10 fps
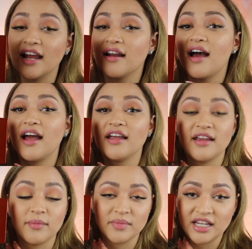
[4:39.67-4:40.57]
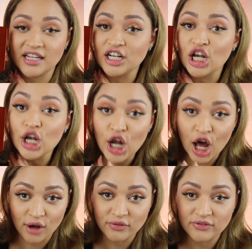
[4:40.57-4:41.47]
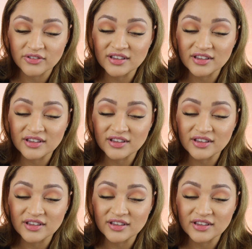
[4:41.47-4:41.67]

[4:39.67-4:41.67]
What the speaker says: and I am in love.